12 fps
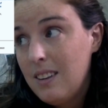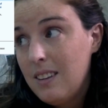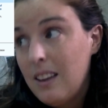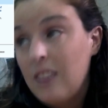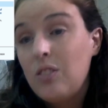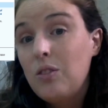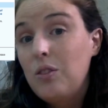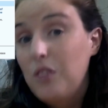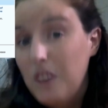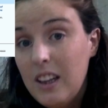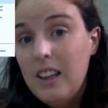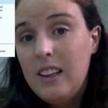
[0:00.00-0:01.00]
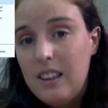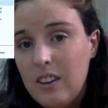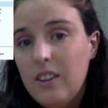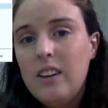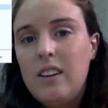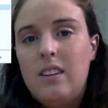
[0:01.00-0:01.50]
that's really
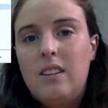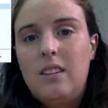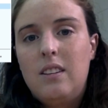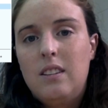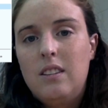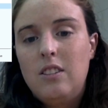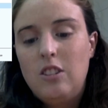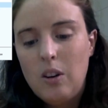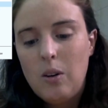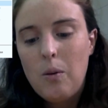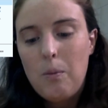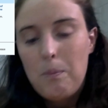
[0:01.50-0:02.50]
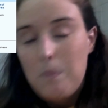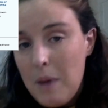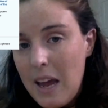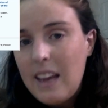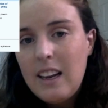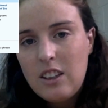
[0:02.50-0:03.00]
good. So
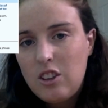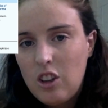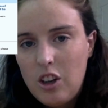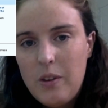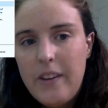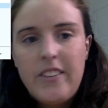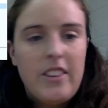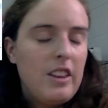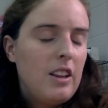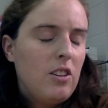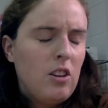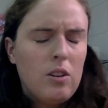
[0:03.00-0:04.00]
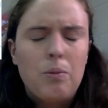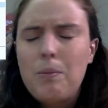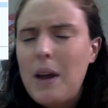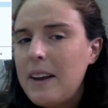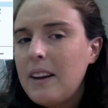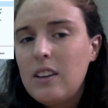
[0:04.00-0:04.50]
making sure you have a thesis,
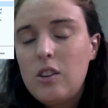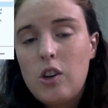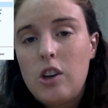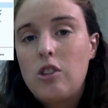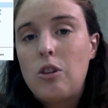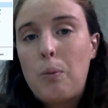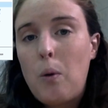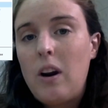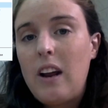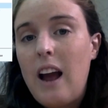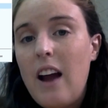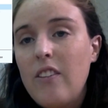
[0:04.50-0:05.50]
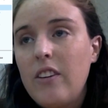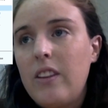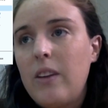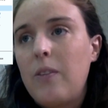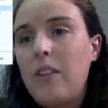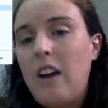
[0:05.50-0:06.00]
making sure you're supporting
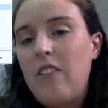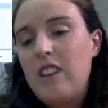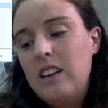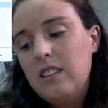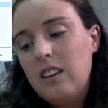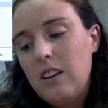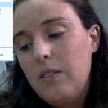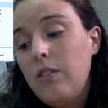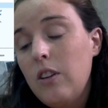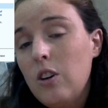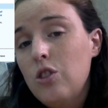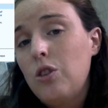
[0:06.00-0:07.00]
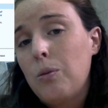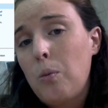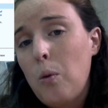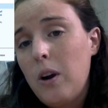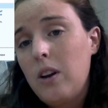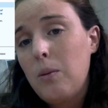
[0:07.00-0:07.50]
everything with evidence, that it flows from
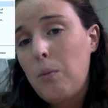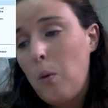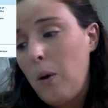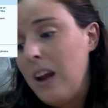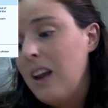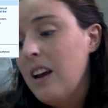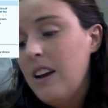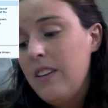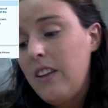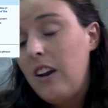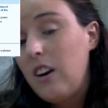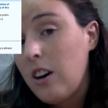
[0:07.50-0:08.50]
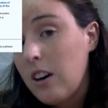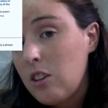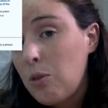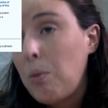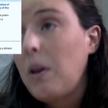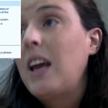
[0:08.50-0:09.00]
point to point, that you're
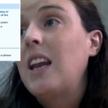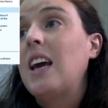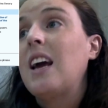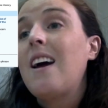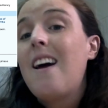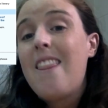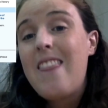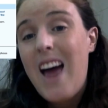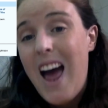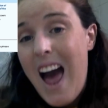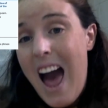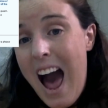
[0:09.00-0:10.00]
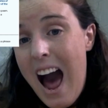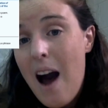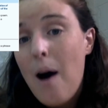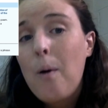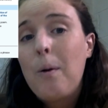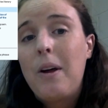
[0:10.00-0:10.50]
explaining the
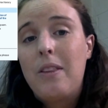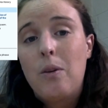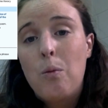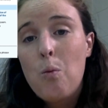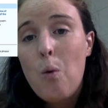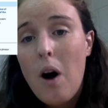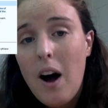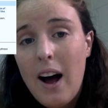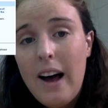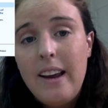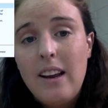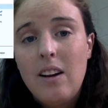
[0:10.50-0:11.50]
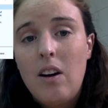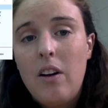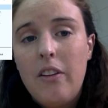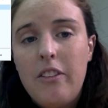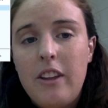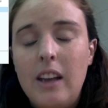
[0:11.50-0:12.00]
how and the why in
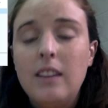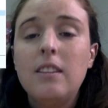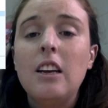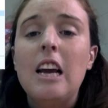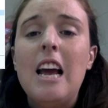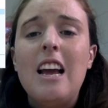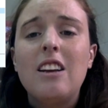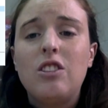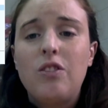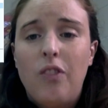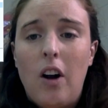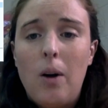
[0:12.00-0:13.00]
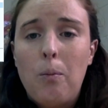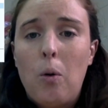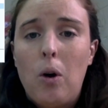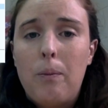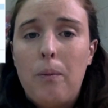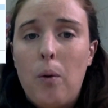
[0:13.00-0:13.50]
all things, is far
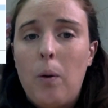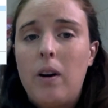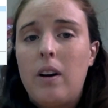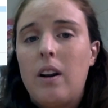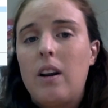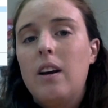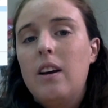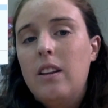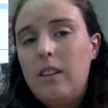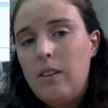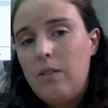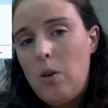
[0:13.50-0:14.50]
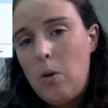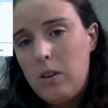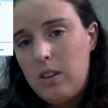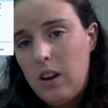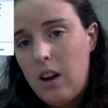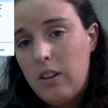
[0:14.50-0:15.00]
more important than
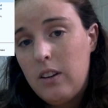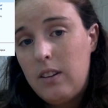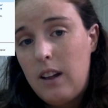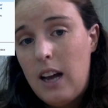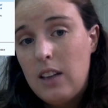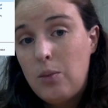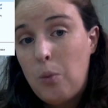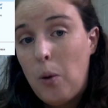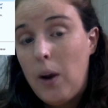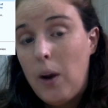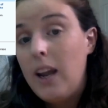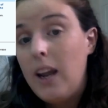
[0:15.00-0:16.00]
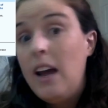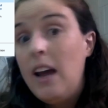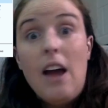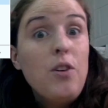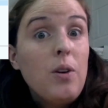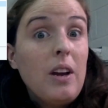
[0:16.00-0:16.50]
focusing on this last point.
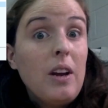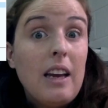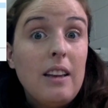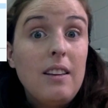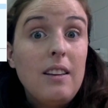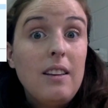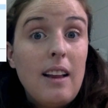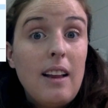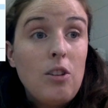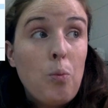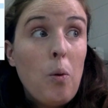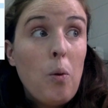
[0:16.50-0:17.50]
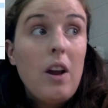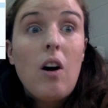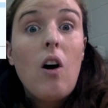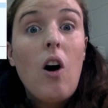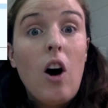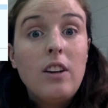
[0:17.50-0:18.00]
If you can get this last point,
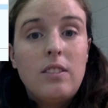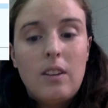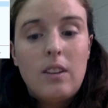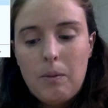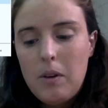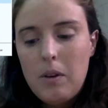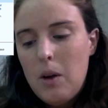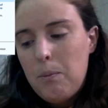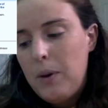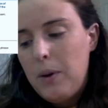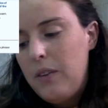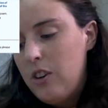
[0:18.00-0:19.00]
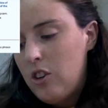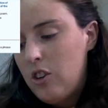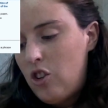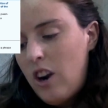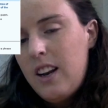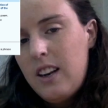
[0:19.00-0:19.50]
awesome. But if you're
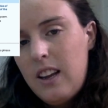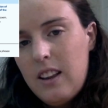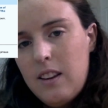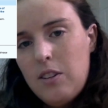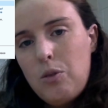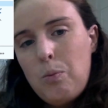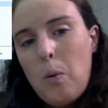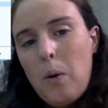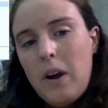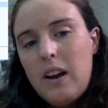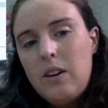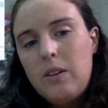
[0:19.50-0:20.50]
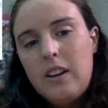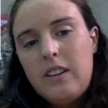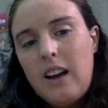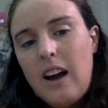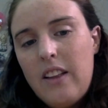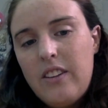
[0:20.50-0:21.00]
trying to get this point and you let
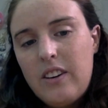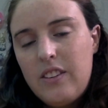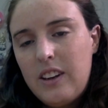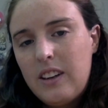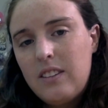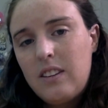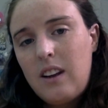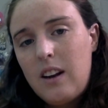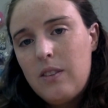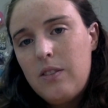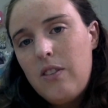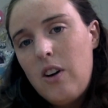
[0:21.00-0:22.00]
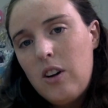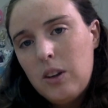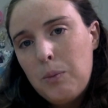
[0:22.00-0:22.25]
the other things kind of fall to